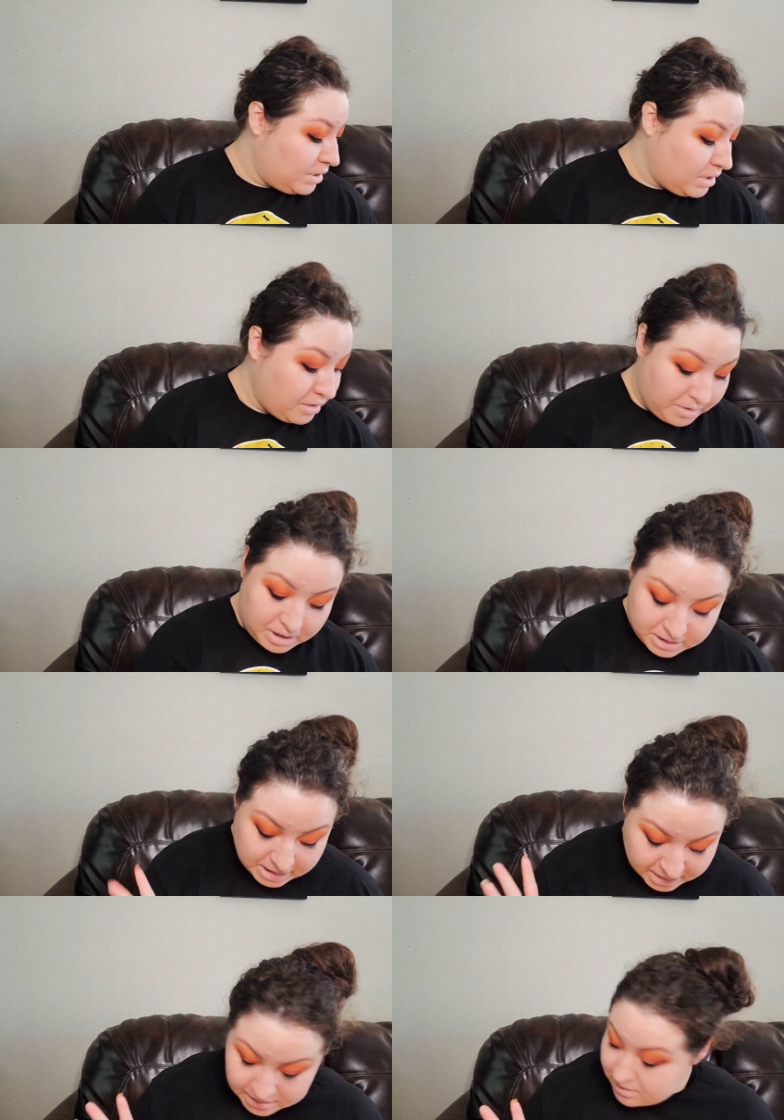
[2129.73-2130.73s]
All right,
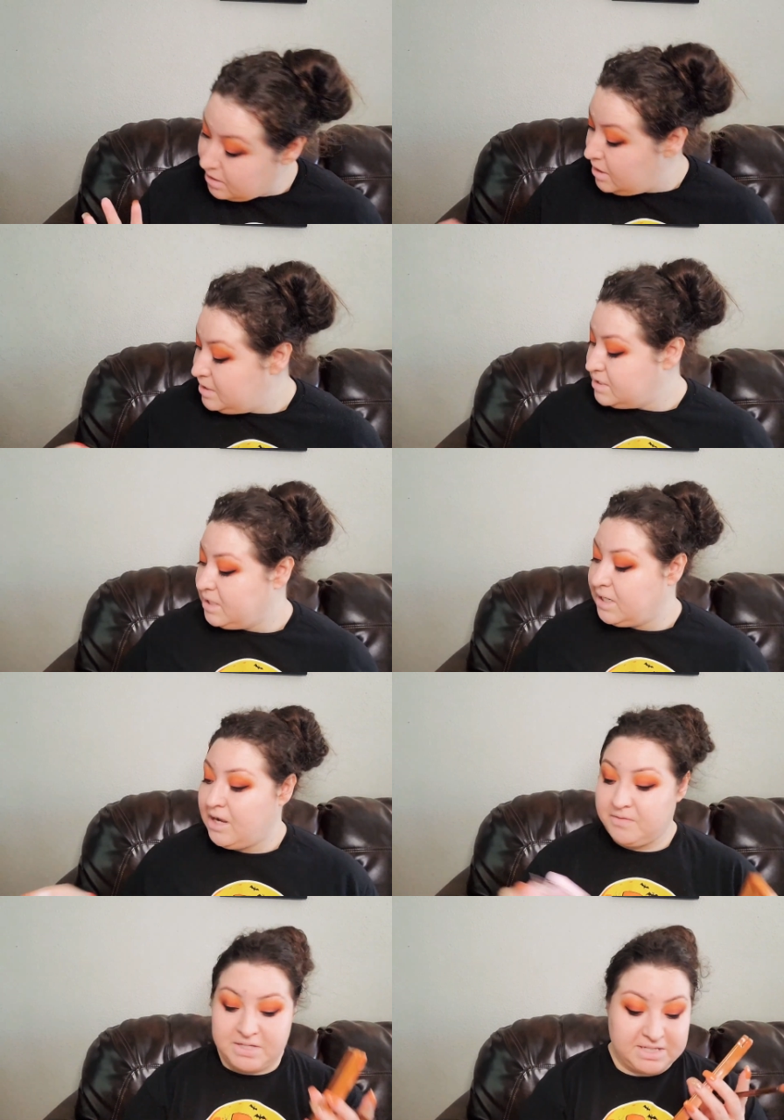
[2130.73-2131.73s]
that is gonna
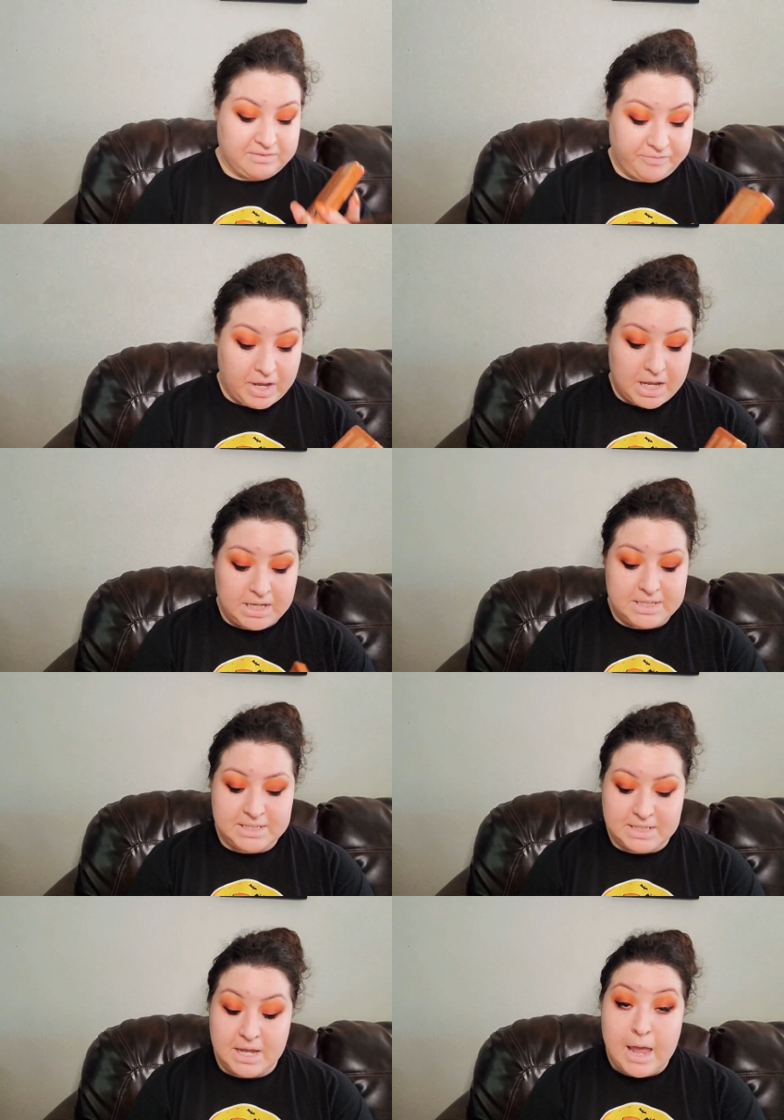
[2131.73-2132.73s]
have to
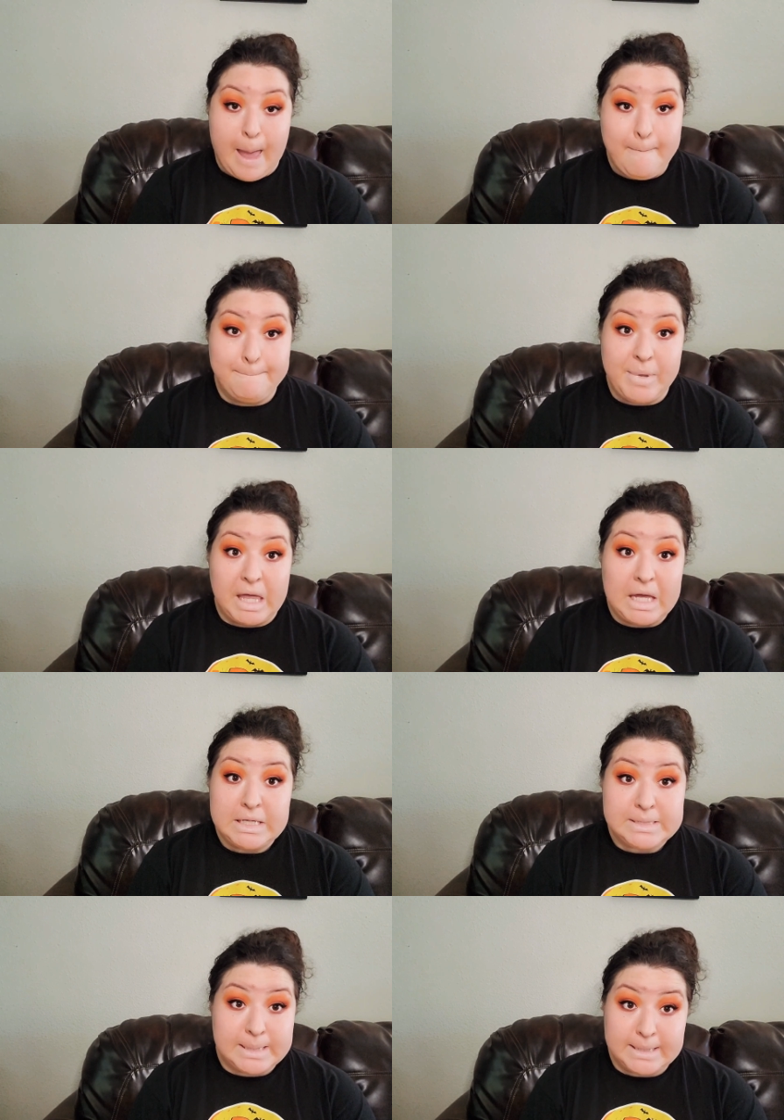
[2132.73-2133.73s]
suffice
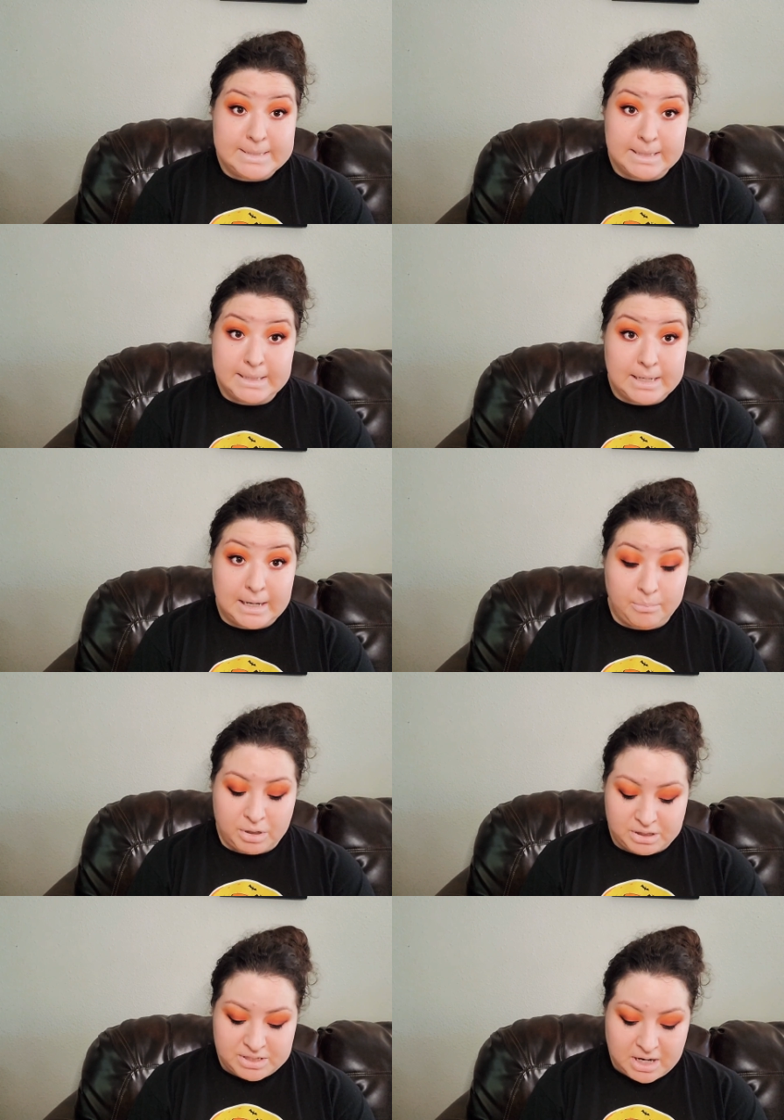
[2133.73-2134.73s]
because like I said, I'm on
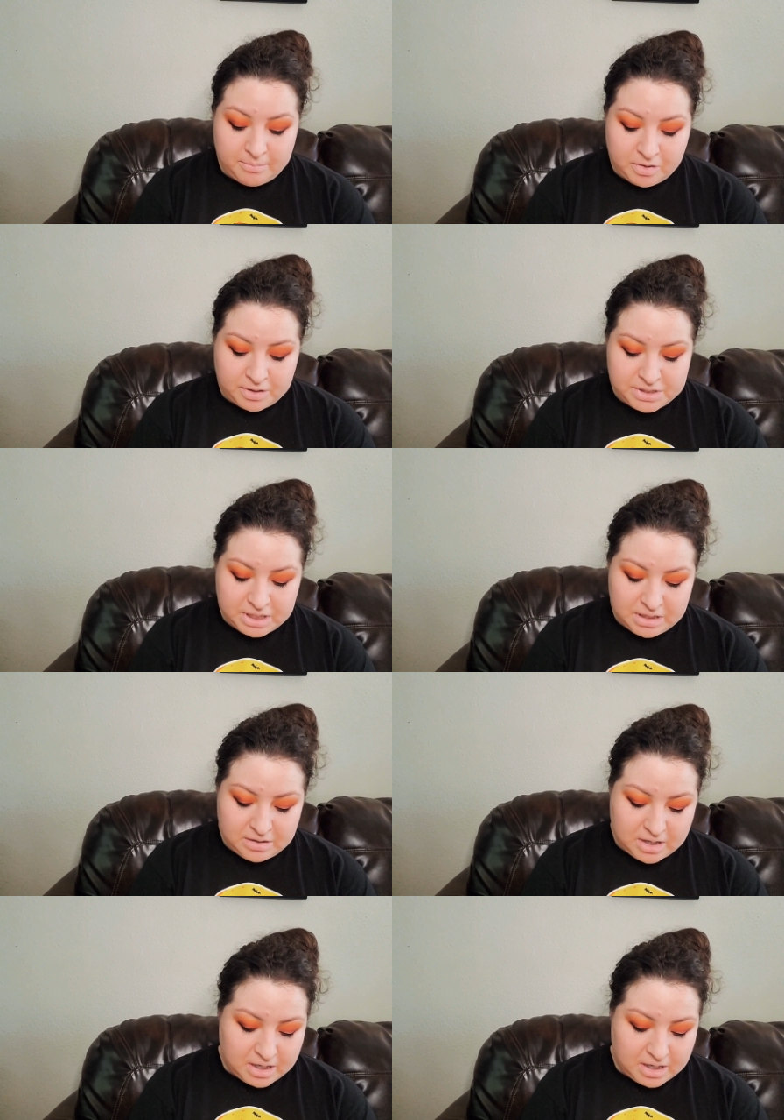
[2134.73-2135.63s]
a time crunch here.